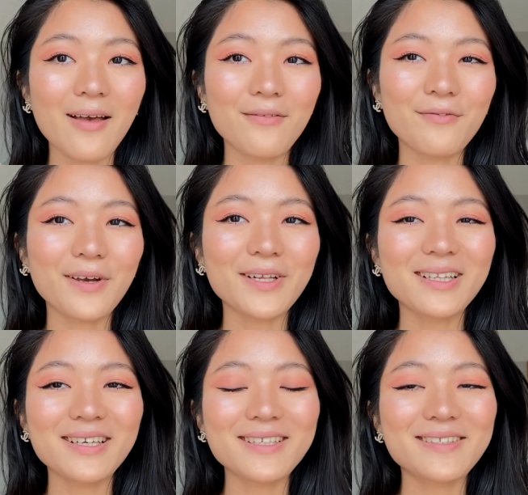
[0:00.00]

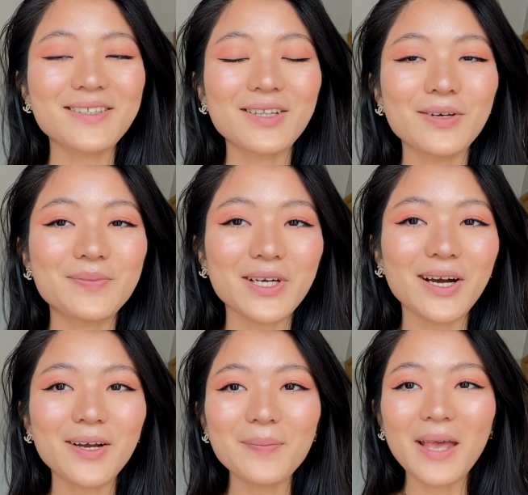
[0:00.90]
Finally, it's the lip
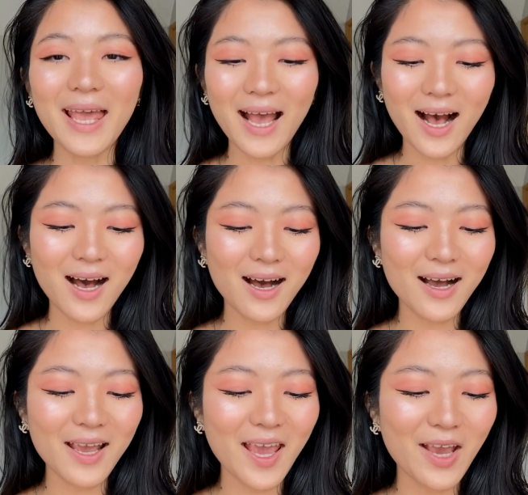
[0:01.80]
time.
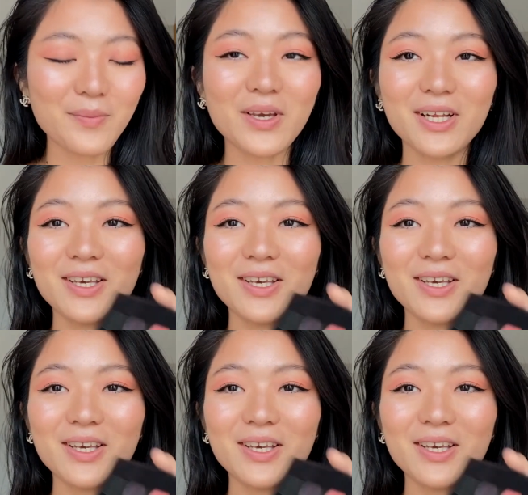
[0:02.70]
I am gonna